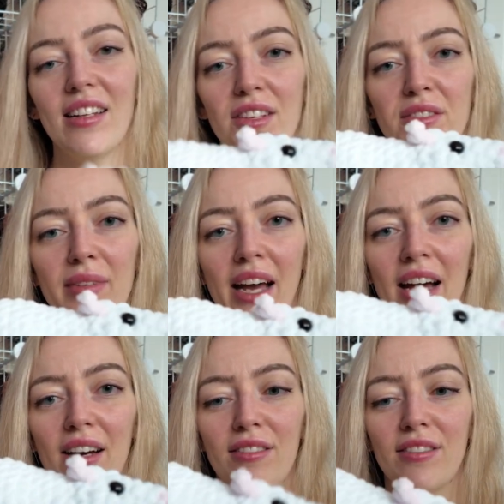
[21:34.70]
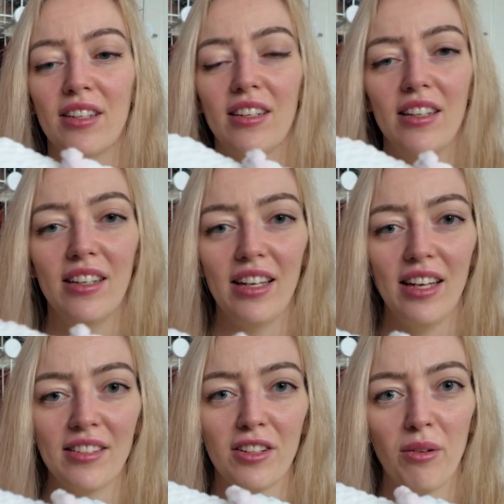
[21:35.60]
the last one we have
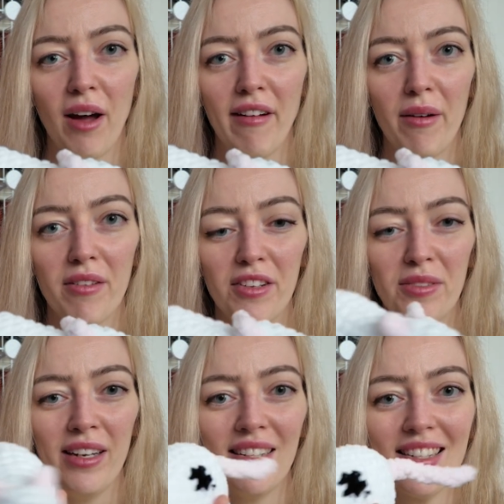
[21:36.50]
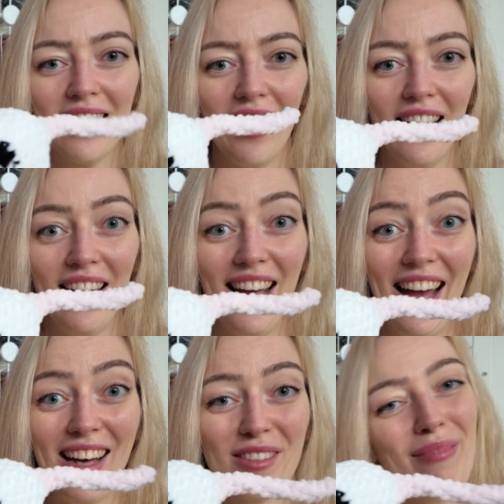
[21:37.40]
is an all white rat with a twist.
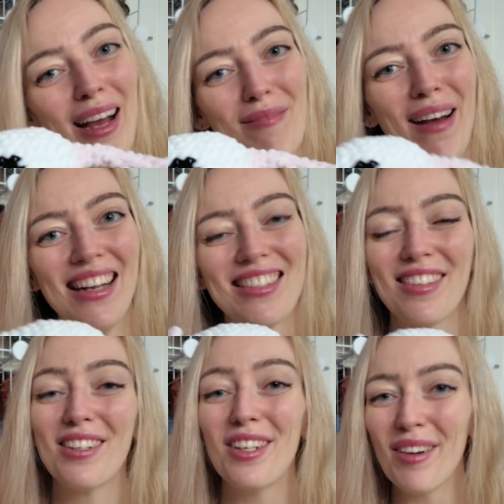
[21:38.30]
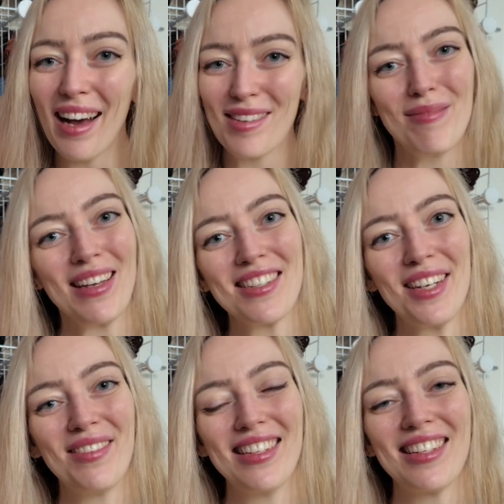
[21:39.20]
It has a black patch, so I do have a
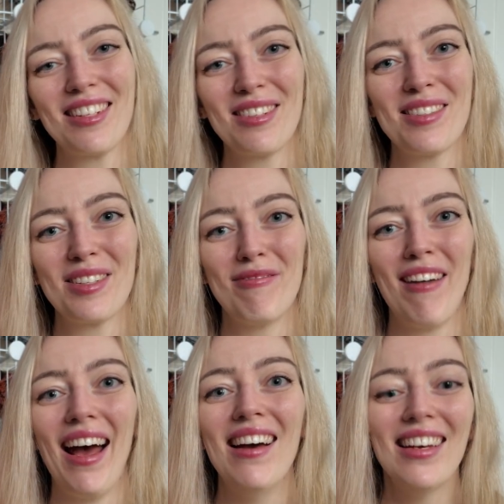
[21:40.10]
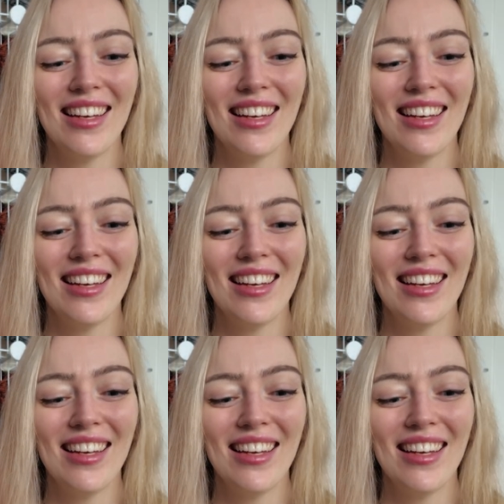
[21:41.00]
picture of this little custom rat.